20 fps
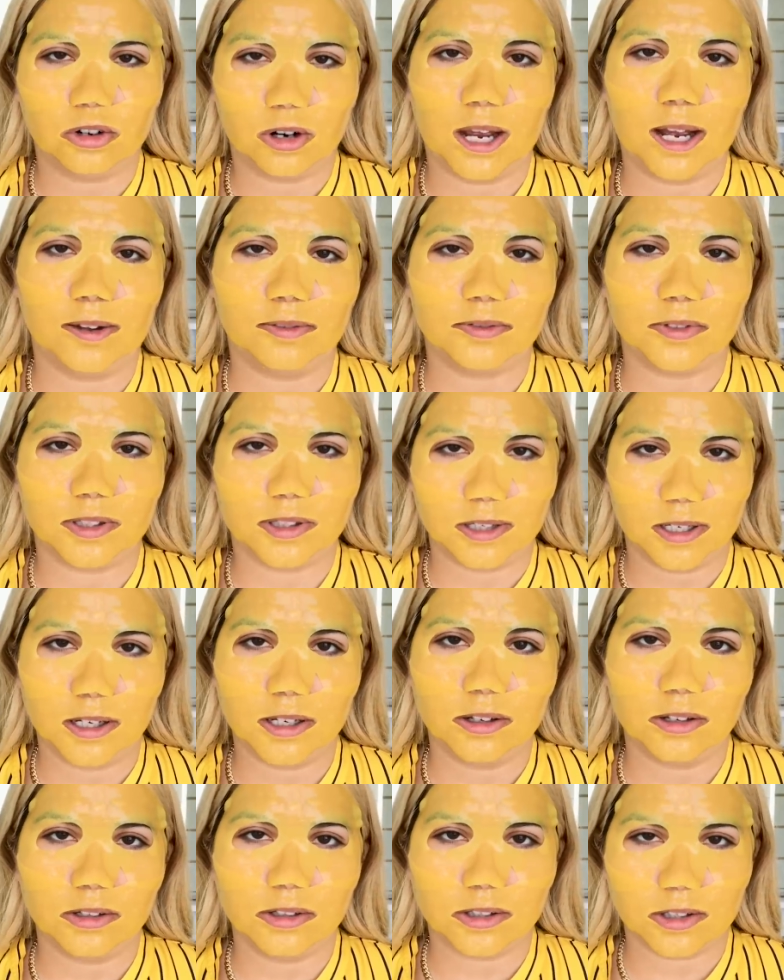Kraft
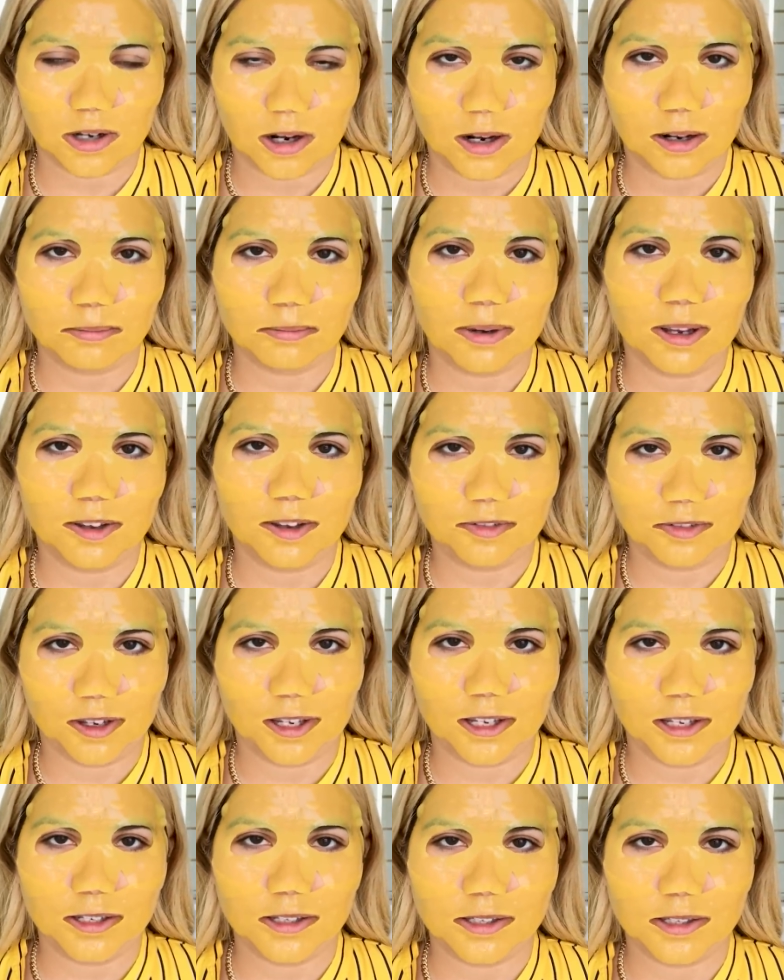singles on my
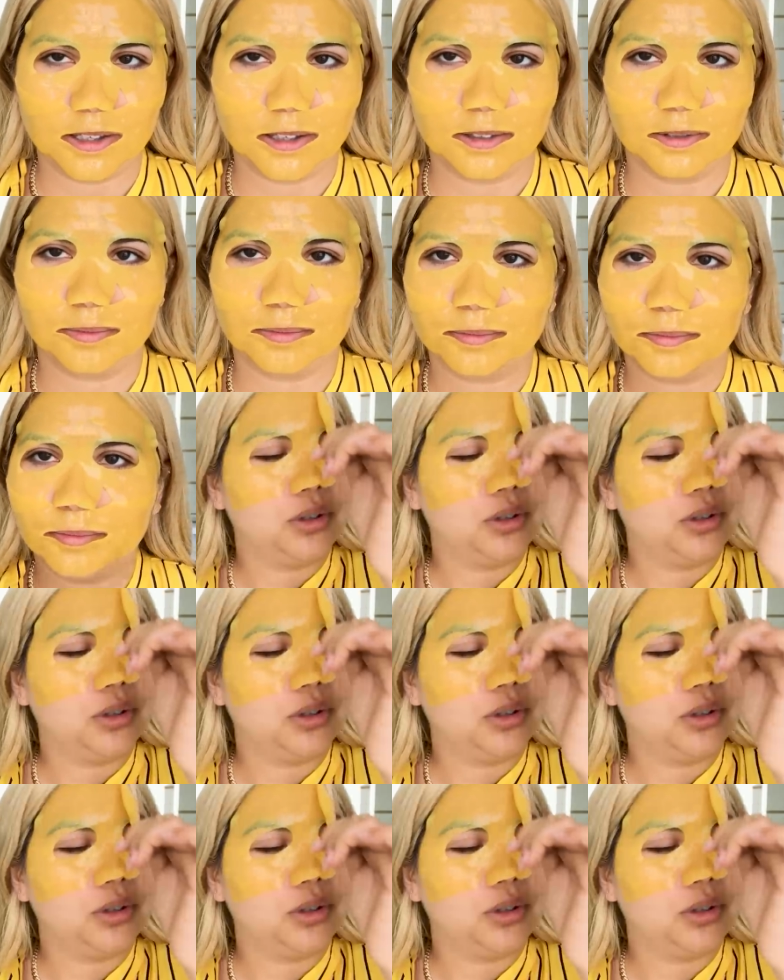face.